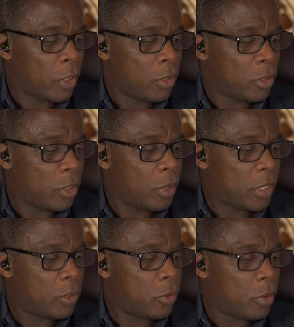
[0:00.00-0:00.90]
So
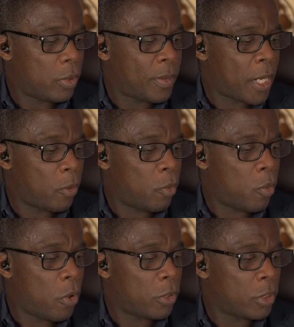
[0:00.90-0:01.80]
let's talk about
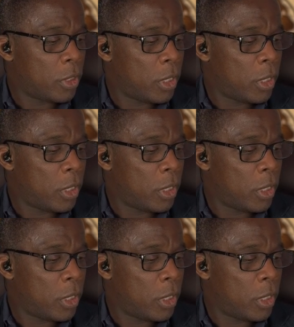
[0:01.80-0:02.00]
what